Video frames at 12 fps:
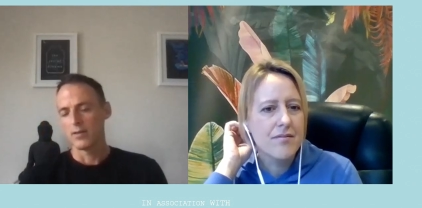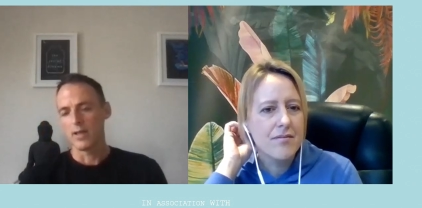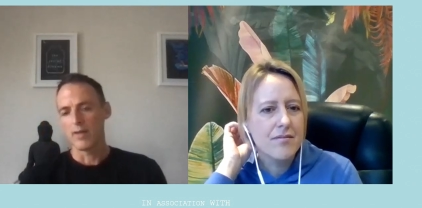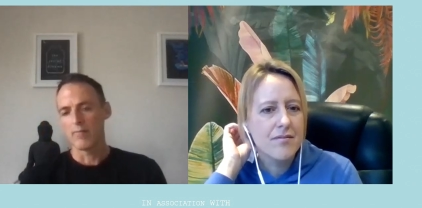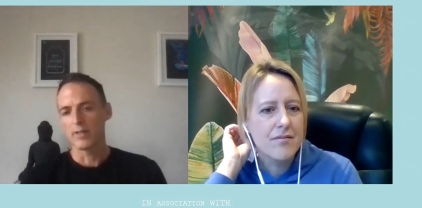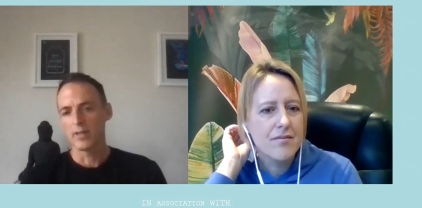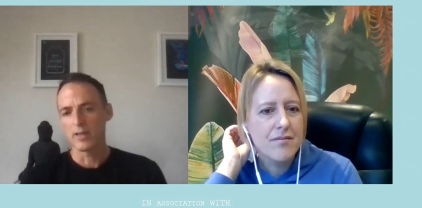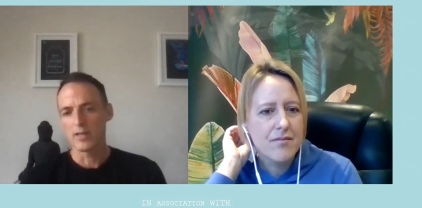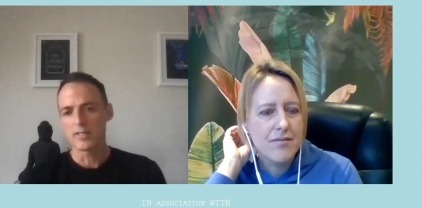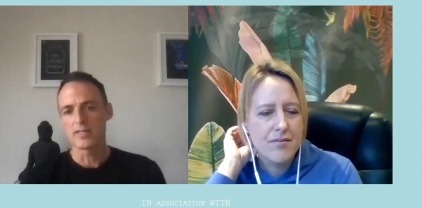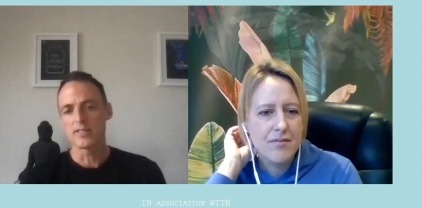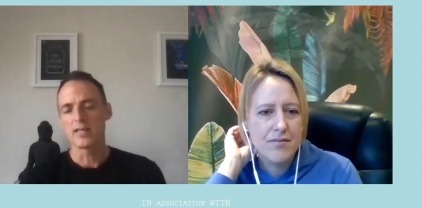Speaker 1: everything
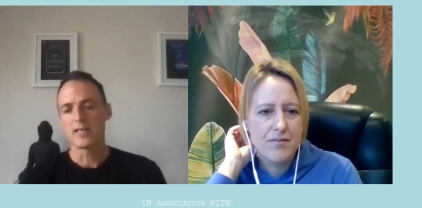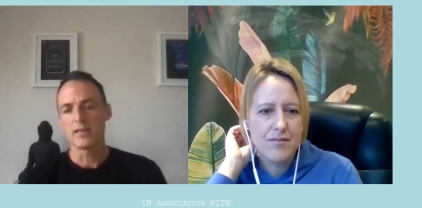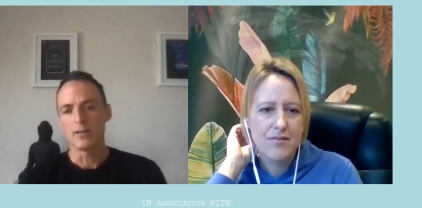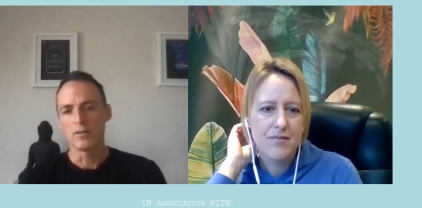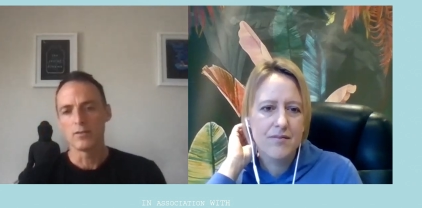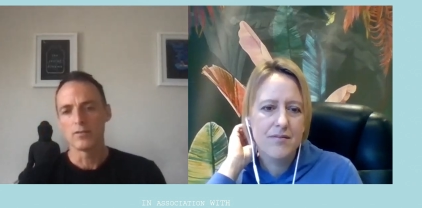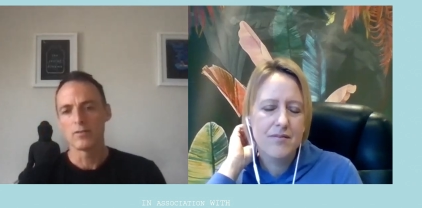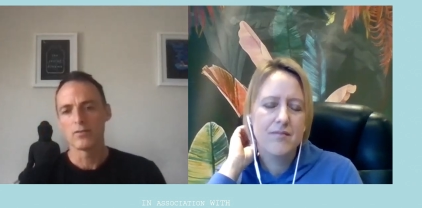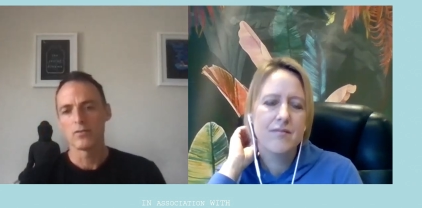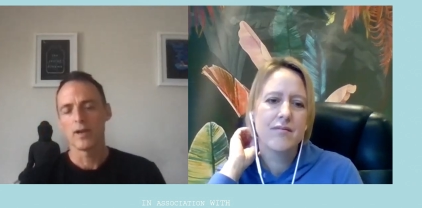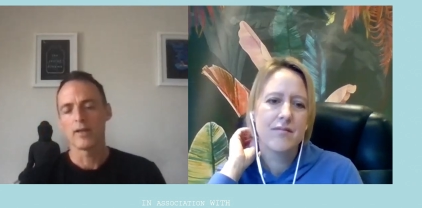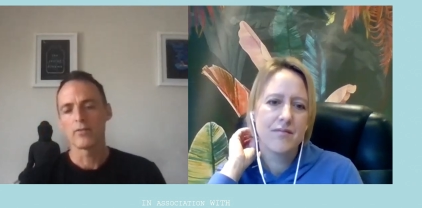is as it is.
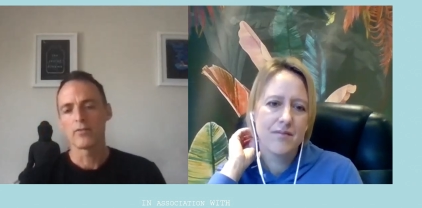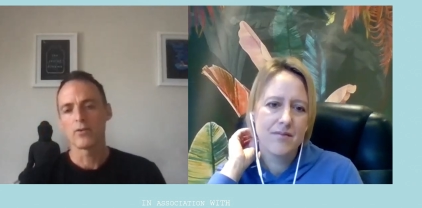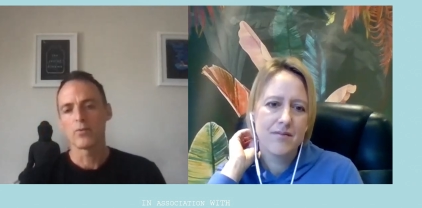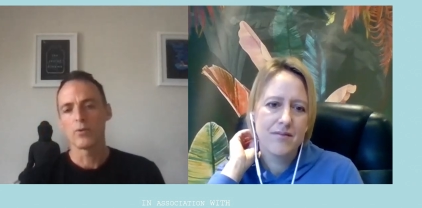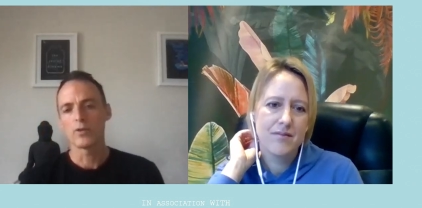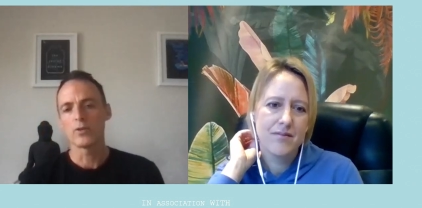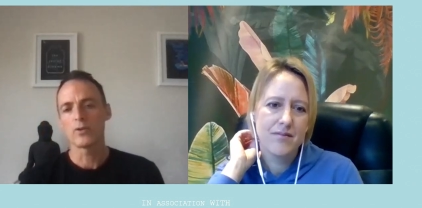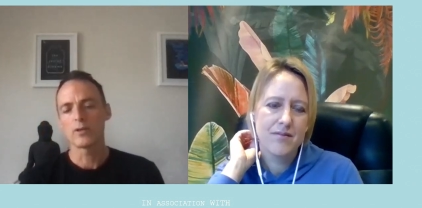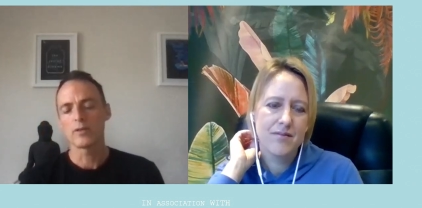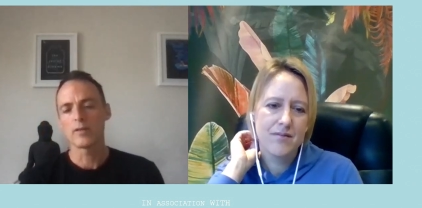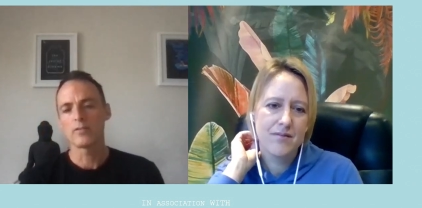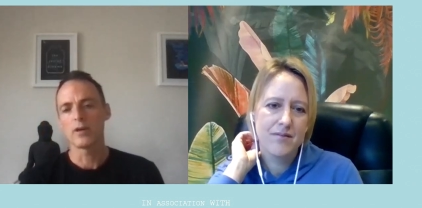And so what you can
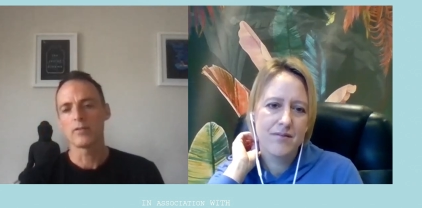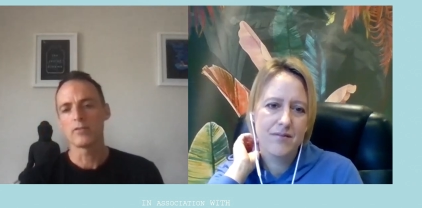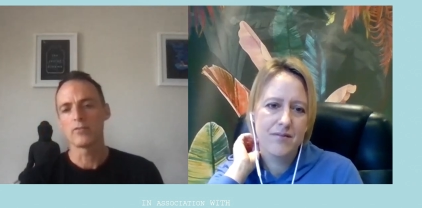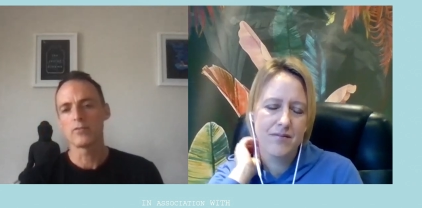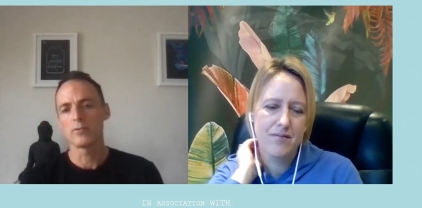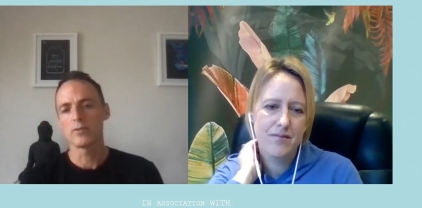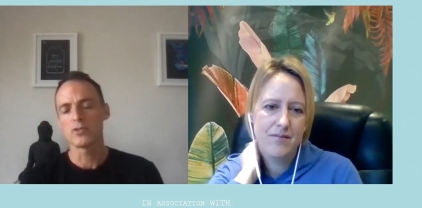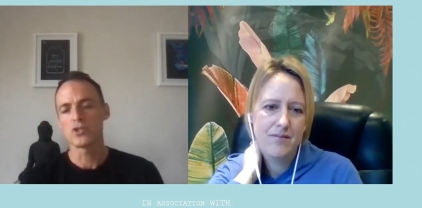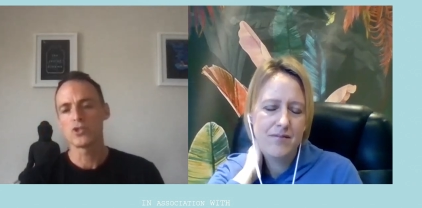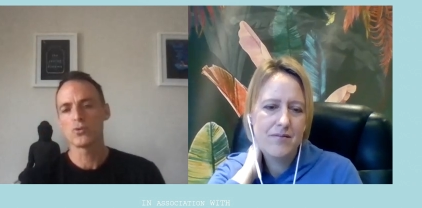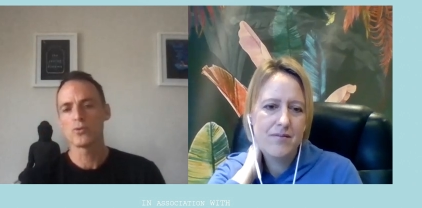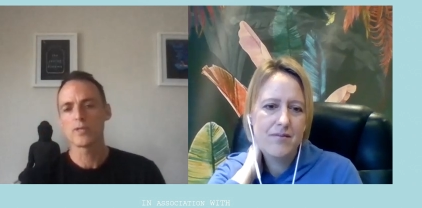then start to do is
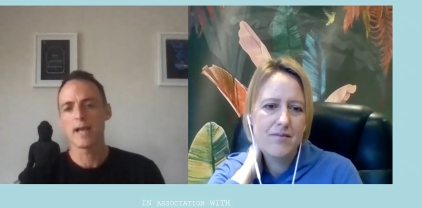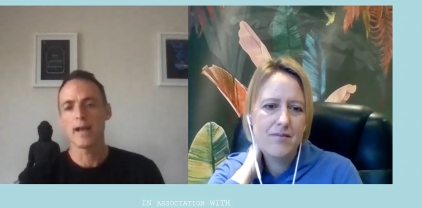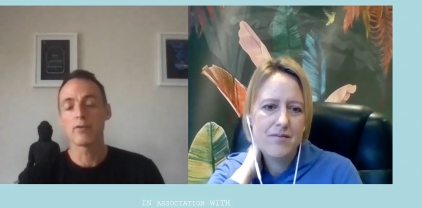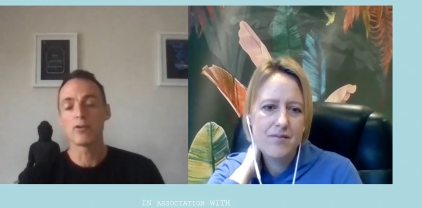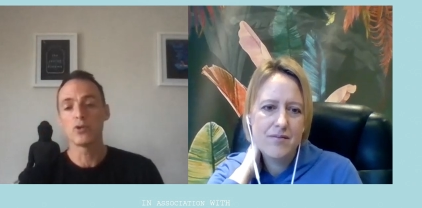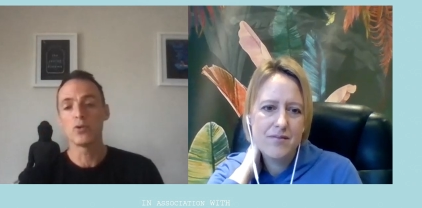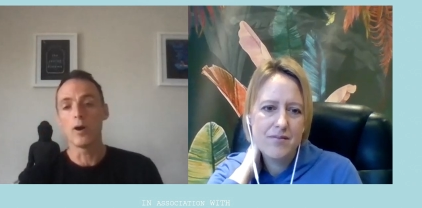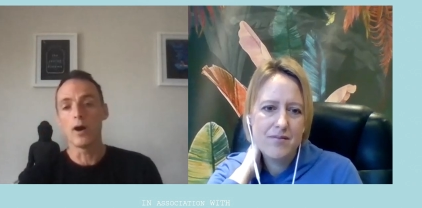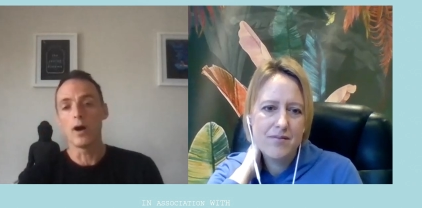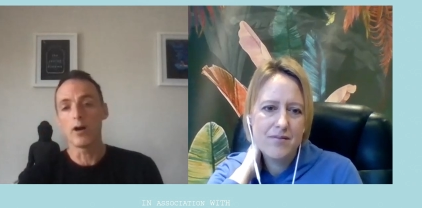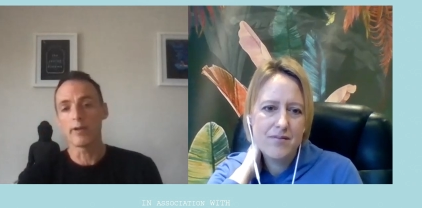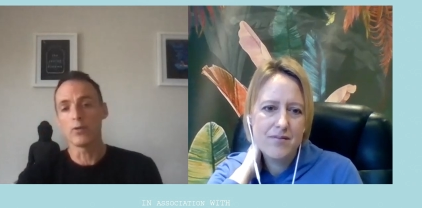choose how you
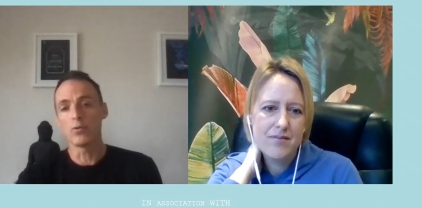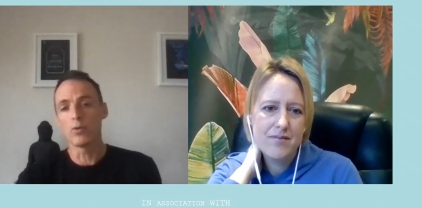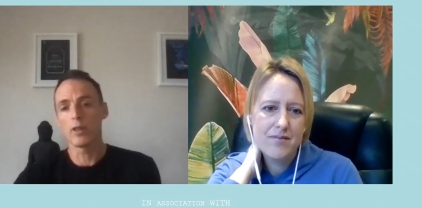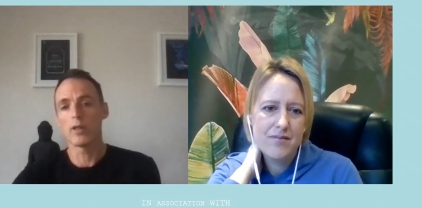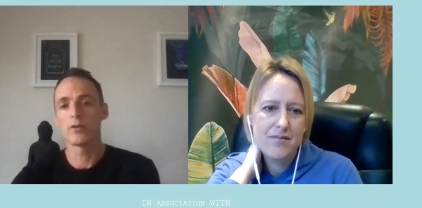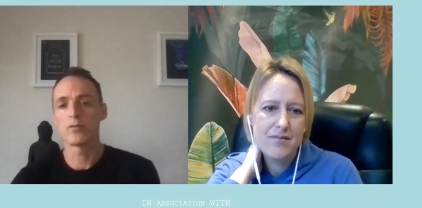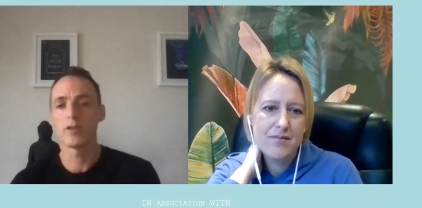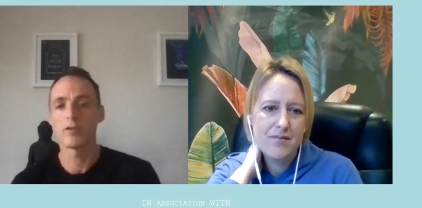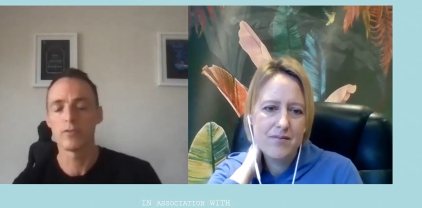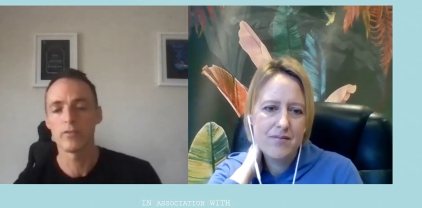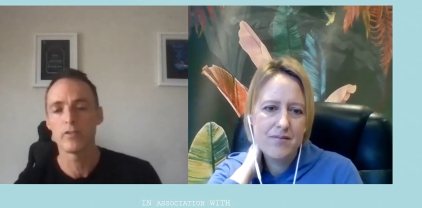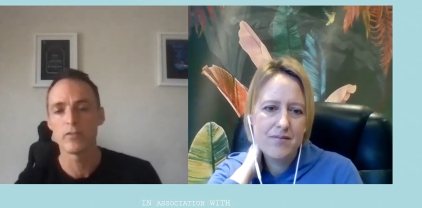are in all those
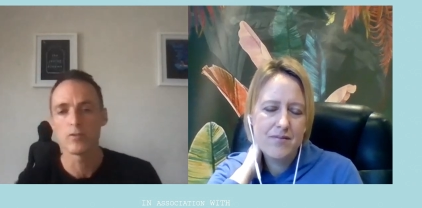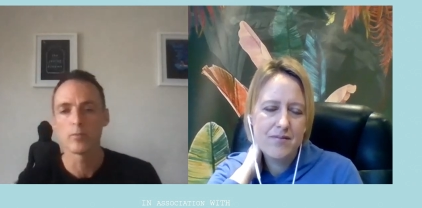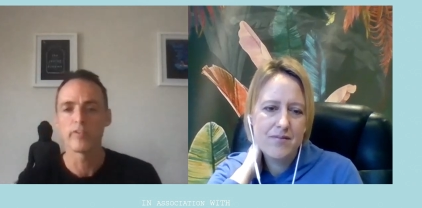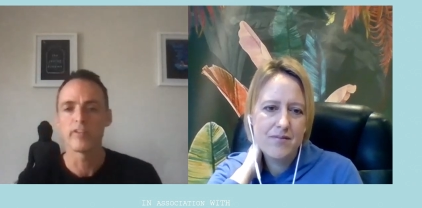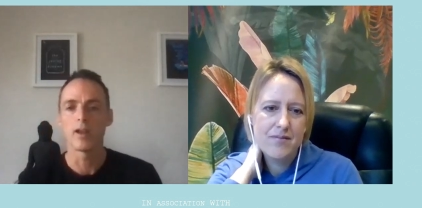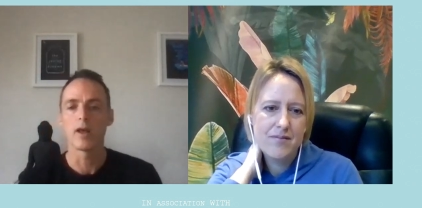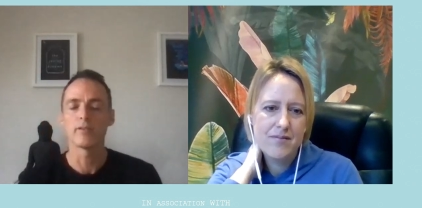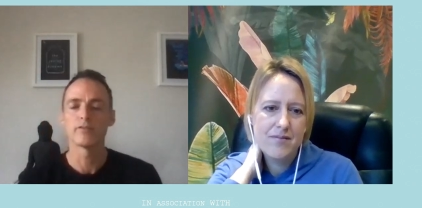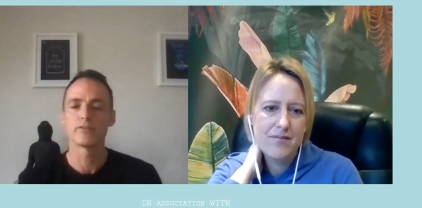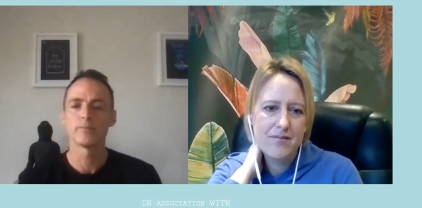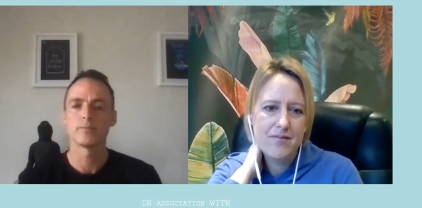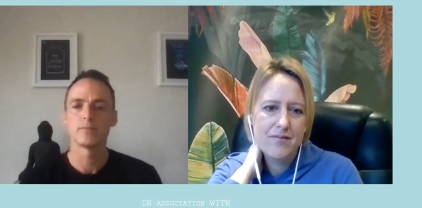different systems in life